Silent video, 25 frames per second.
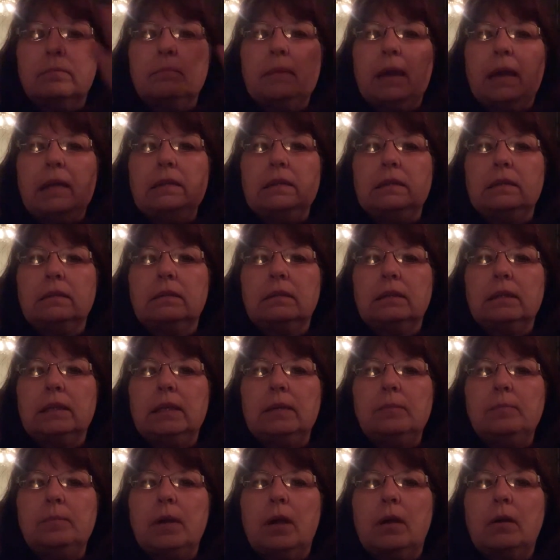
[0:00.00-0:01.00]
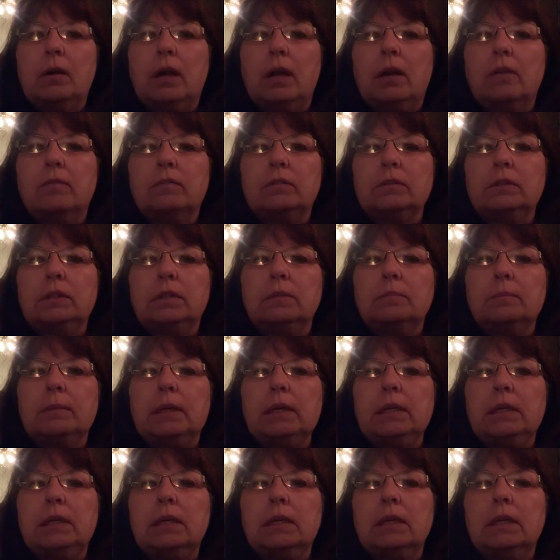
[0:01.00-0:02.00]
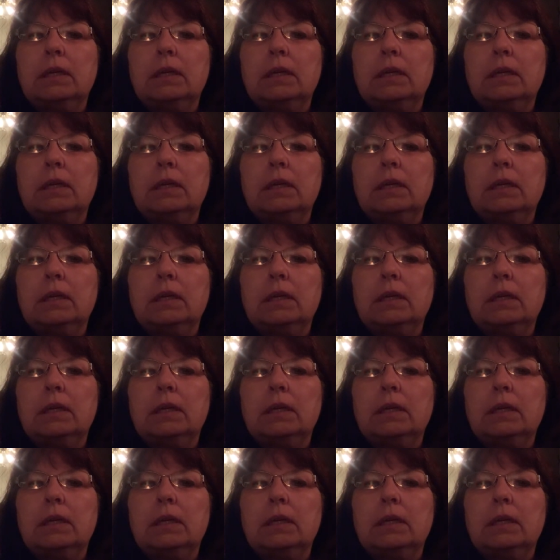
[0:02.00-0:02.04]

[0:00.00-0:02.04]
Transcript: made the leap. Y'all got to overlook me.